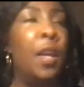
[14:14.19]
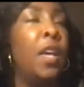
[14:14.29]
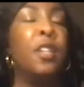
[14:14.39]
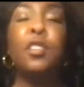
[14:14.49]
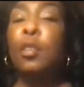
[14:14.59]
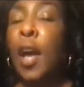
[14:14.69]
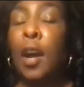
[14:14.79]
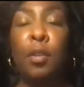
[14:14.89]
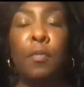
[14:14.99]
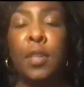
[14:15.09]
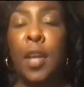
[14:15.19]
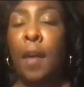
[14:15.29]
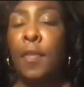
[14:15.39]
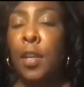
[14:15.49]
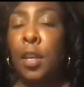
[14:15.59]
is still not going to
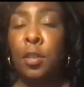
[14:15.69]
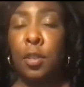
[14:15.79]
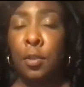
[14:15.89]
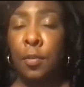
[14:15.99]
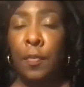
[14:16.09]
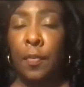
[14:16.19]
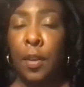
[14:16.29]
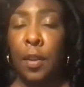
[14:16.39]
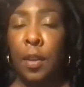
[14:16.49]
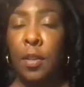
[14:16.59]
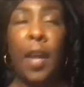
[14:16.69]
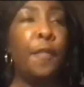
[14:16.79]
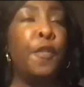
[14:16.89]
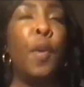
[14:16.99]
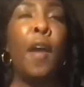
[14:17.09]
resolve the issue. Not if you